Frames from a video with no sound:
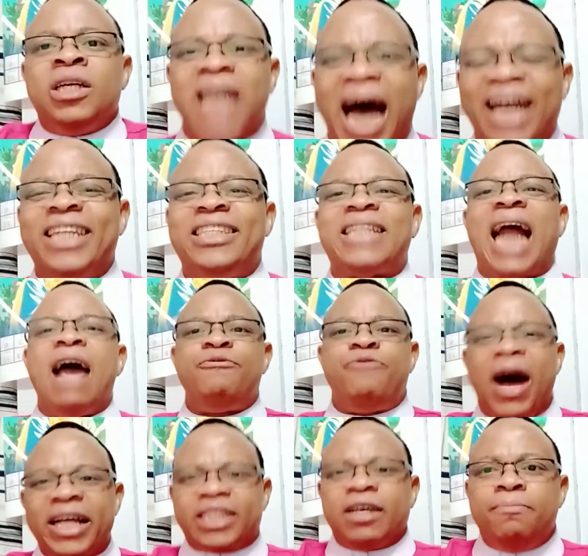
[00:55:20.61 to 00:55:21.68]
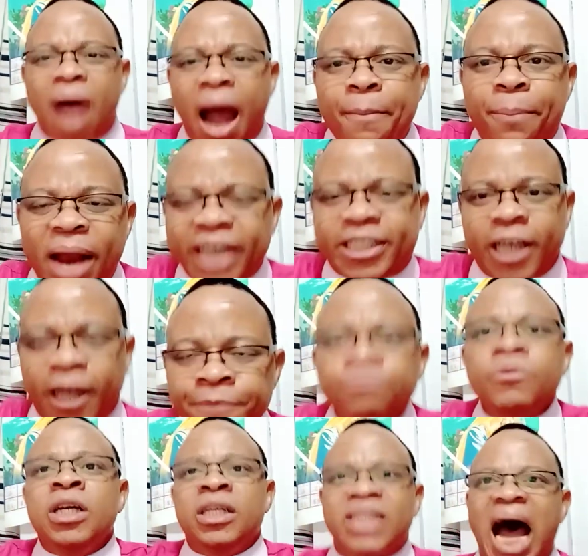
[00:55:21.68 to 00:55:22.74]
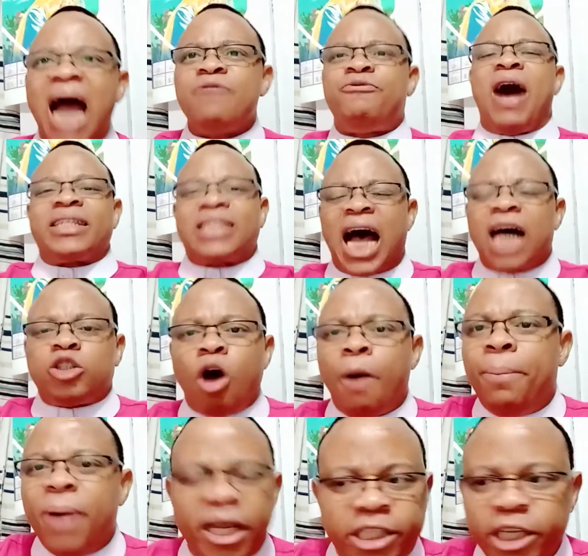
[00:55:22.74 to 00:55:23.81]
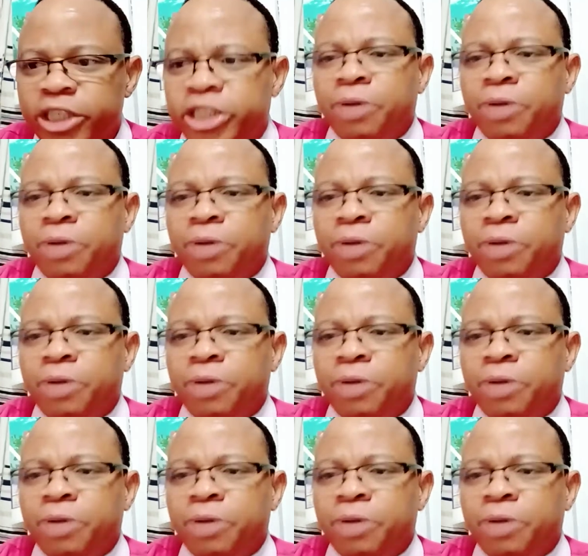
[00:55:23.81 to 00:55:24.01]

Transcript: that is diverting my blessing, diverters of blessing,